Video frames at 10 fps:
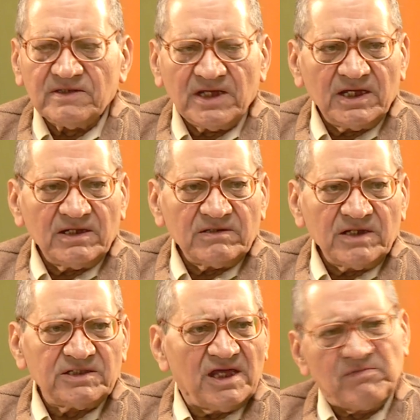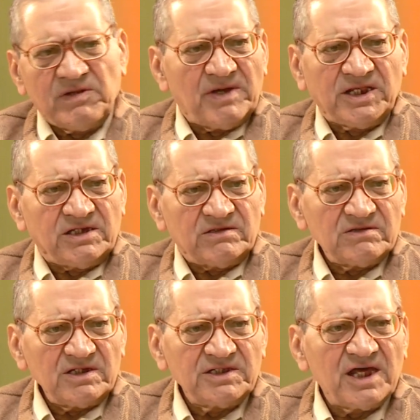there have been many,
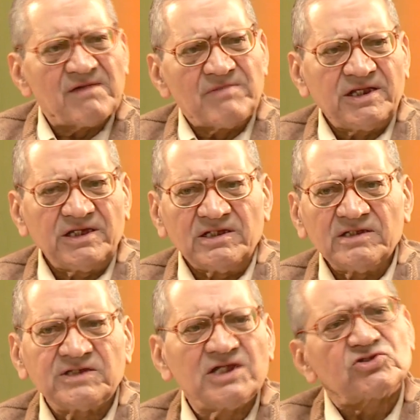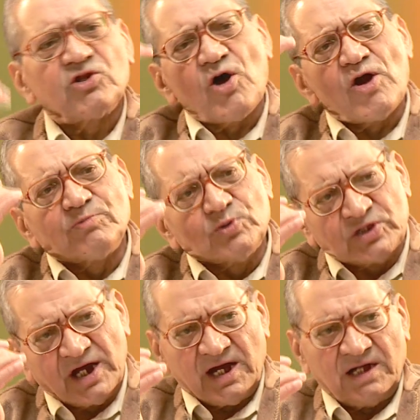and there are many. Since Lord
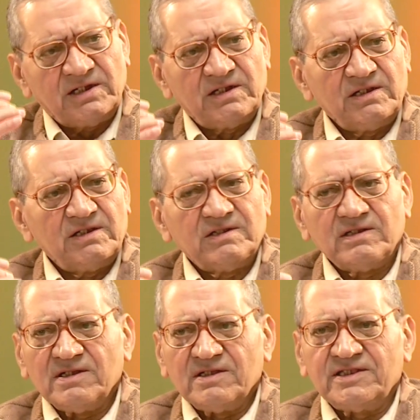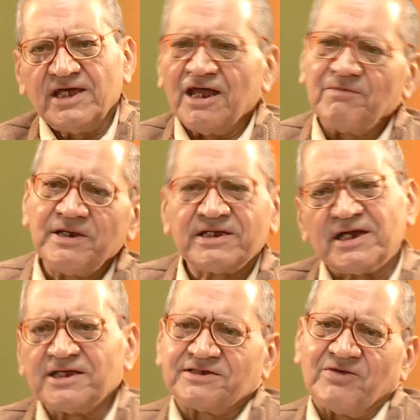Buddha, there have been
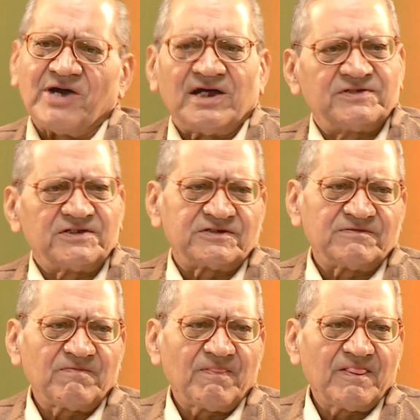critics of caste system.